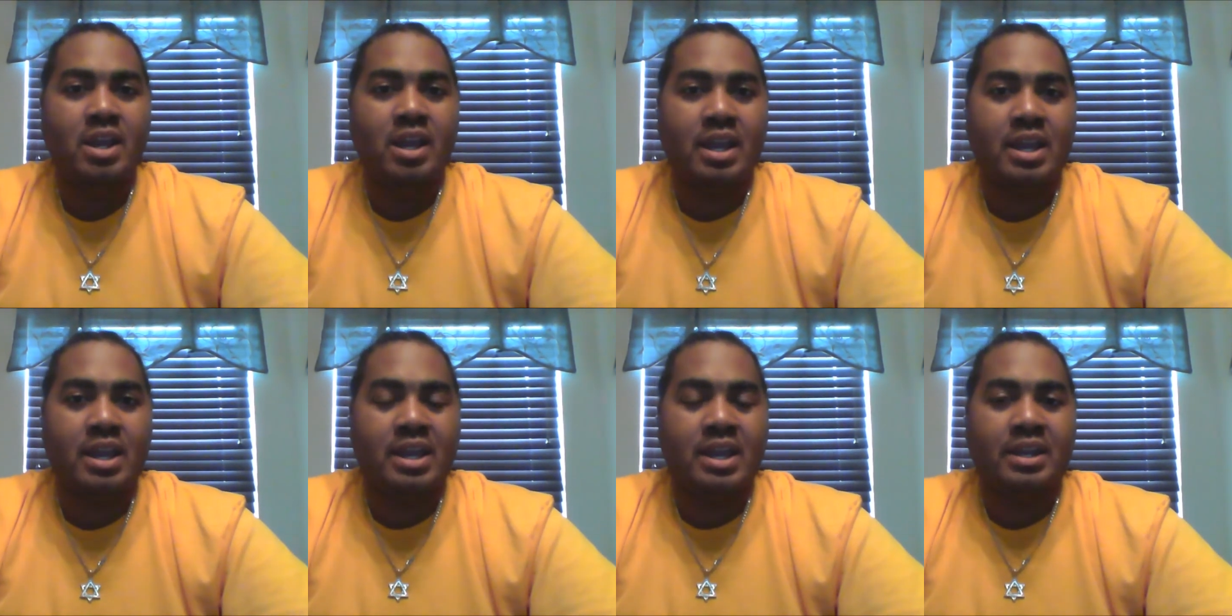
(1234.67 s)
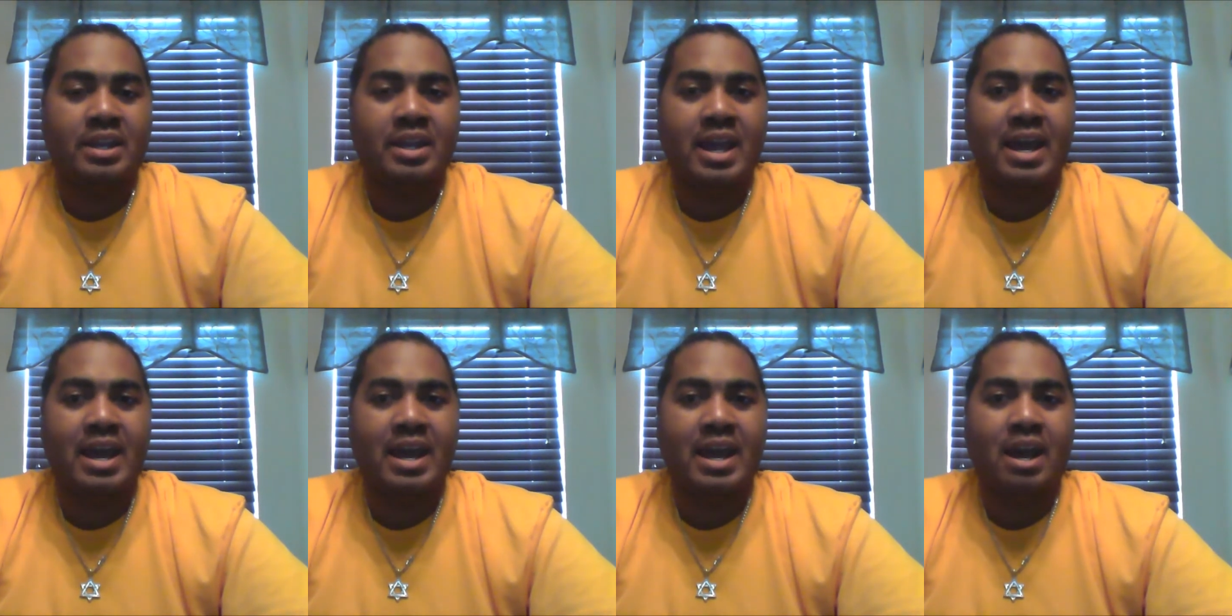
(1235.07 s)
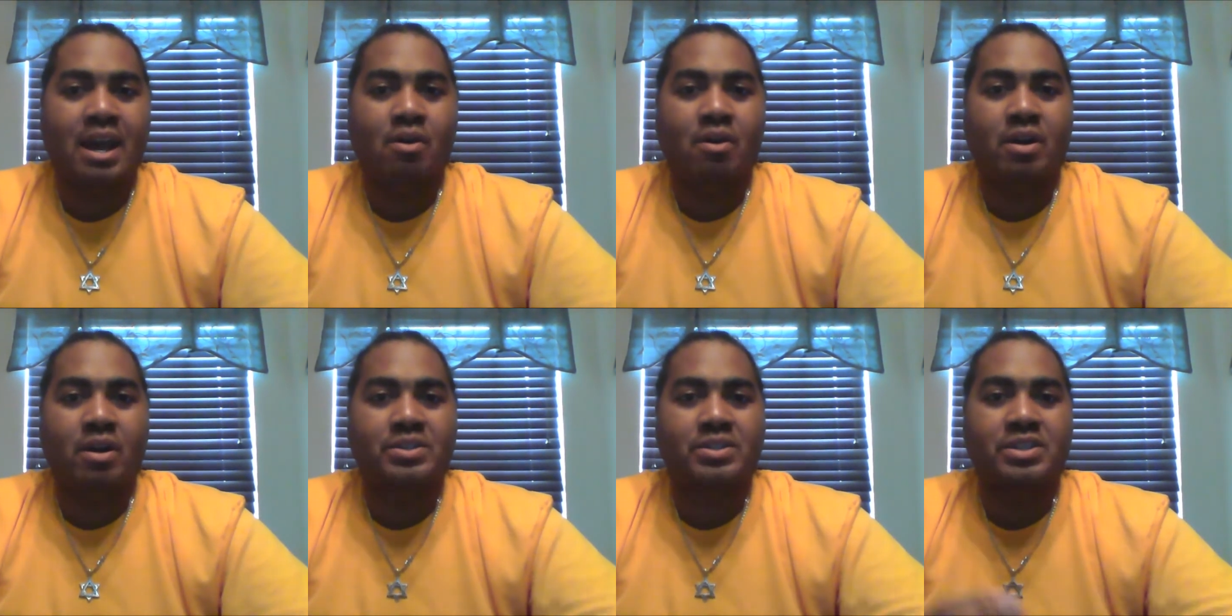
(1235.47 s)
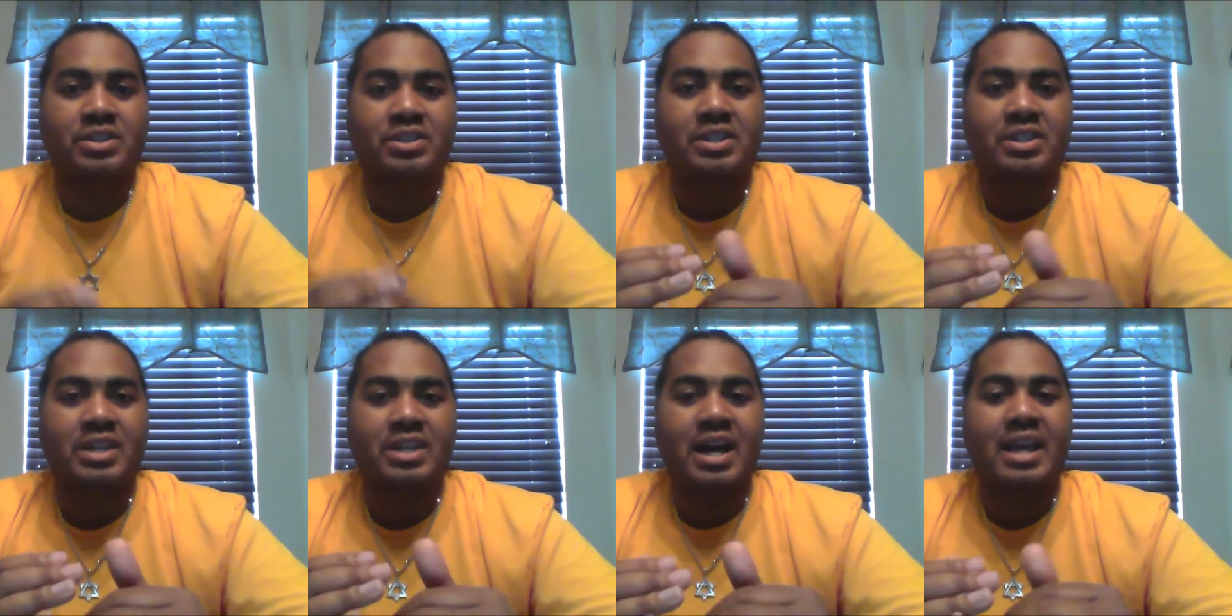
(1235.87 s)
and how our
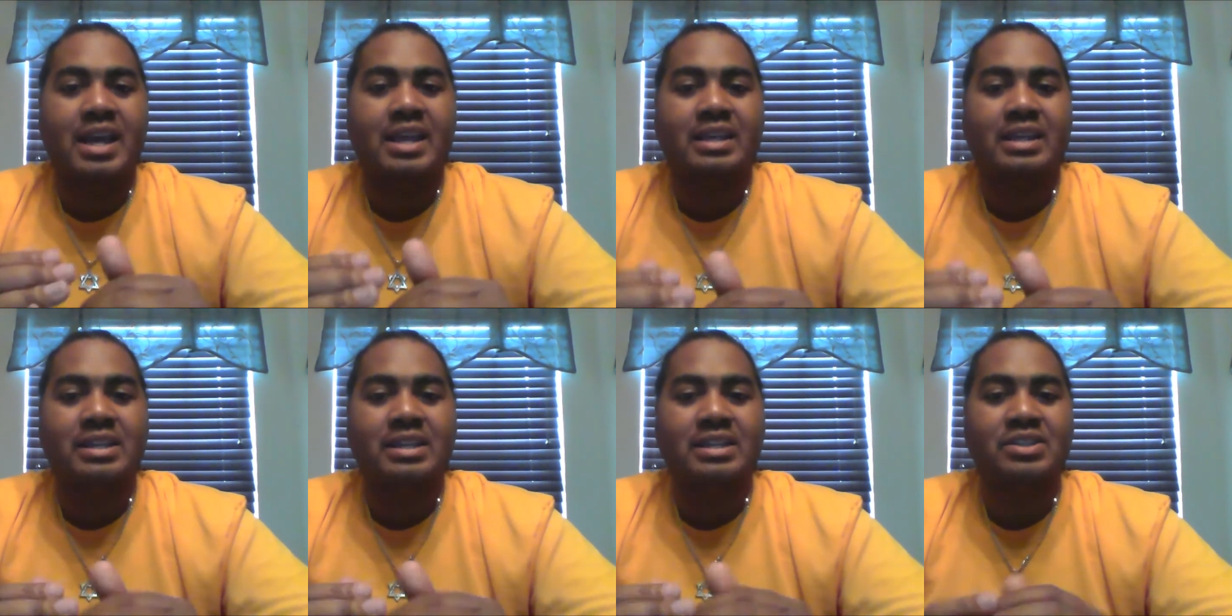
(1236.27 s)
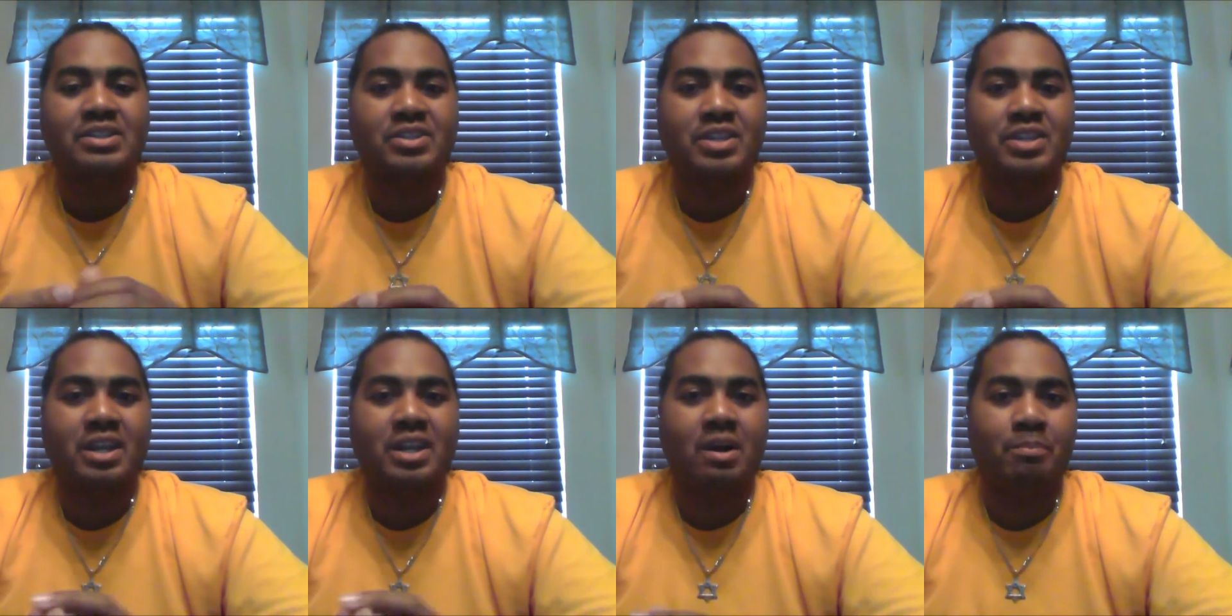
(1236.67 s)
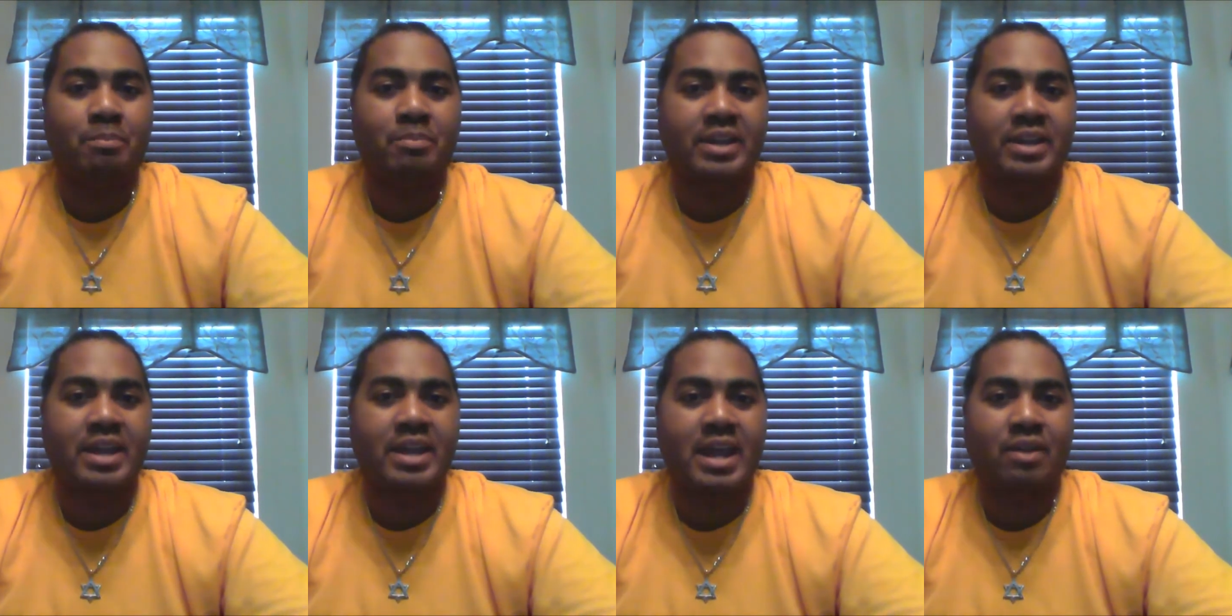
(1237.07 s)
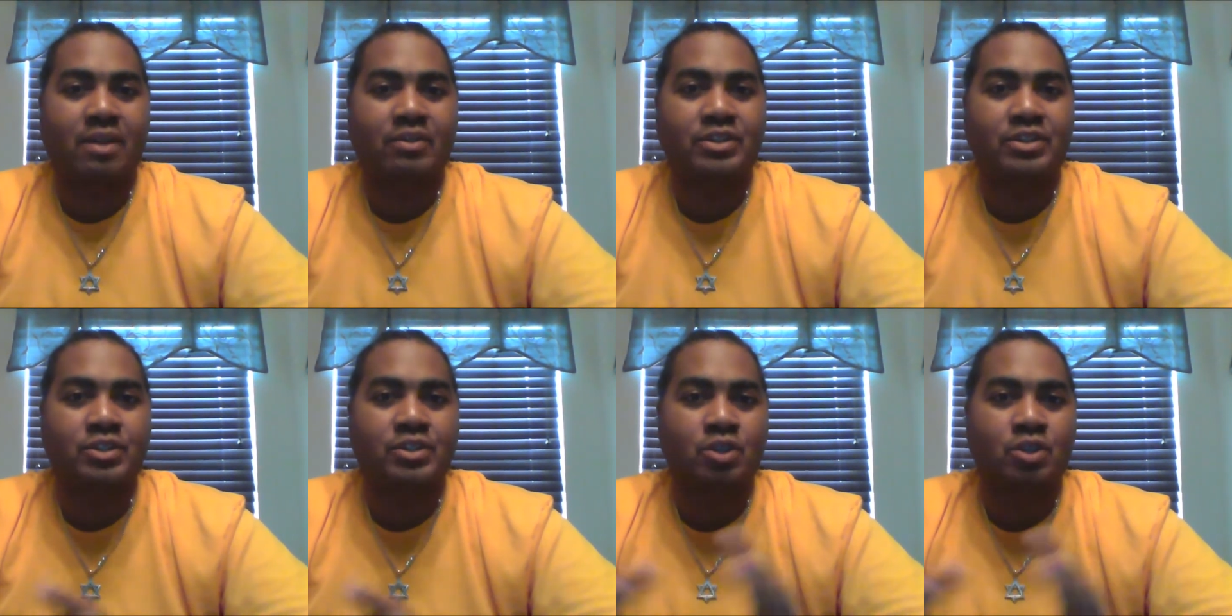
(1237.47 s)
society is set up and how
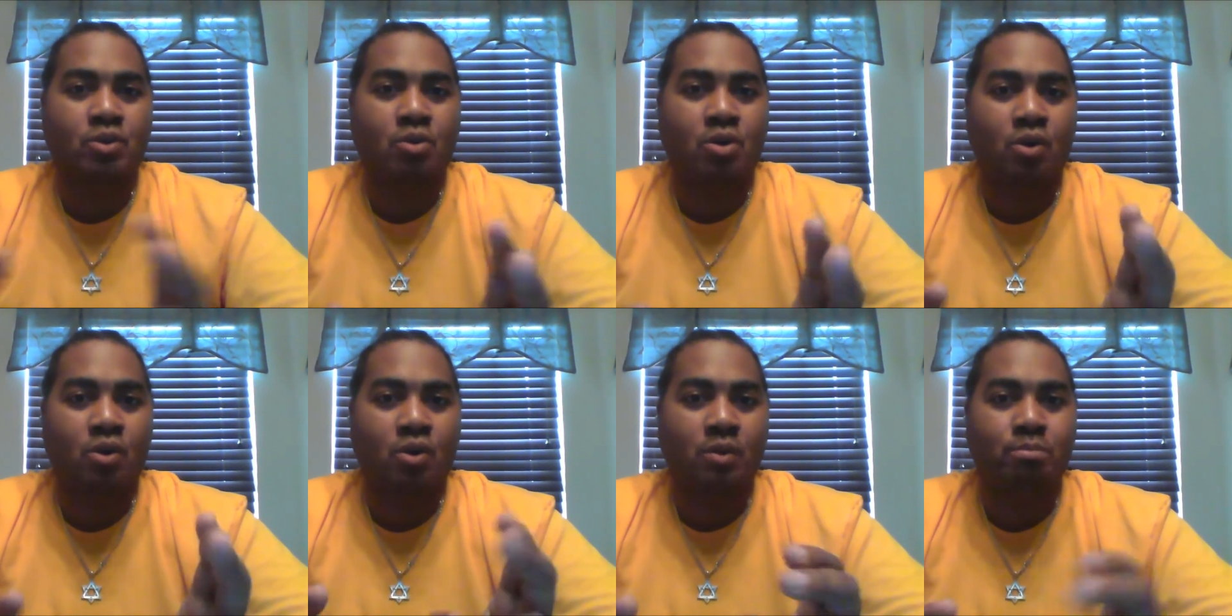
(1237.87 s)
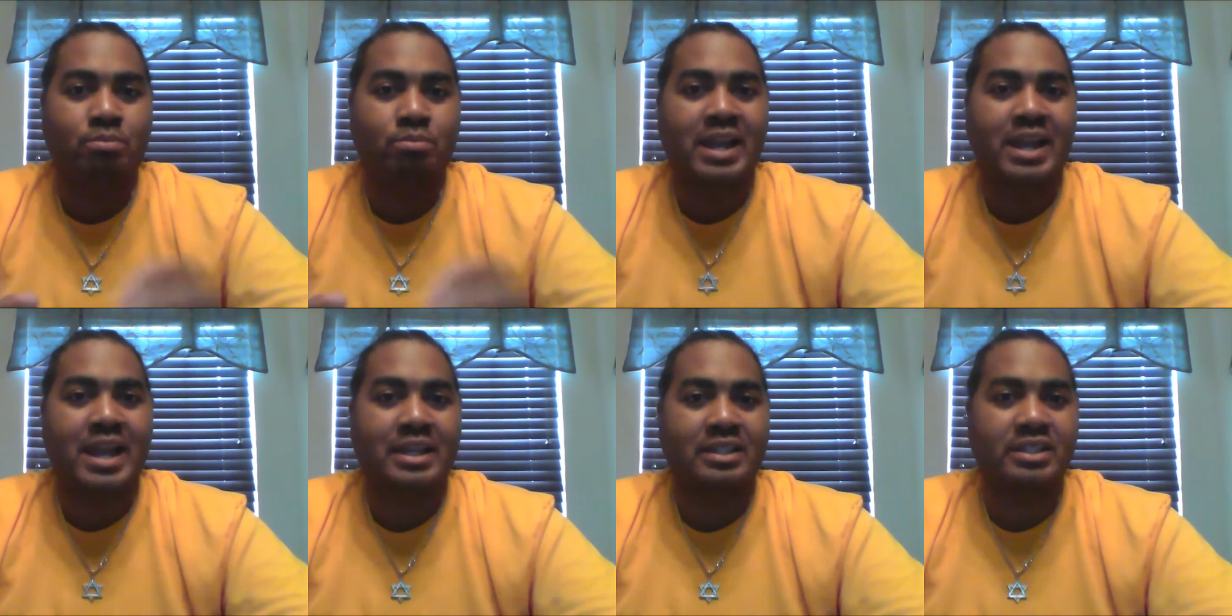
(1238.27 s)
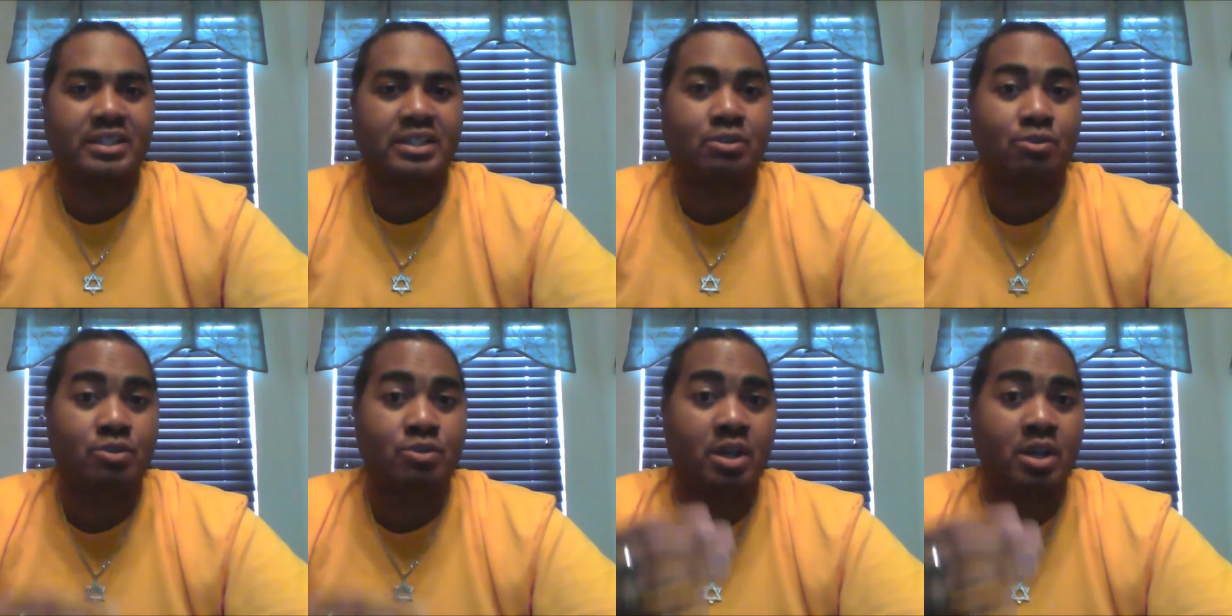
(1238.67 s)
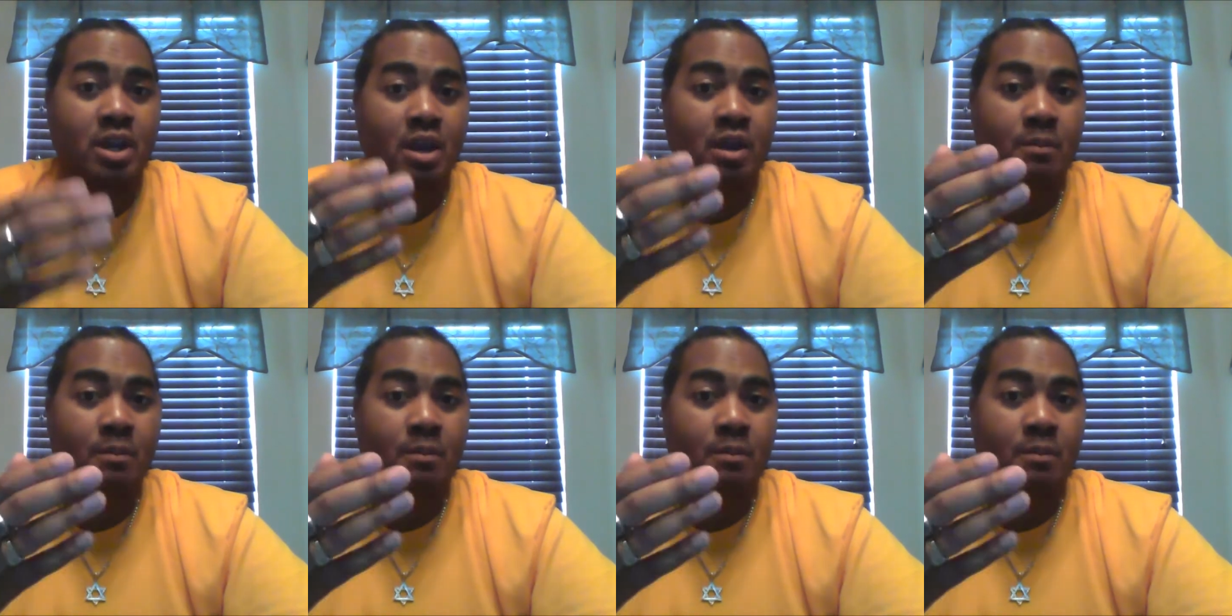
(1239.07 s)
these so-called black leaders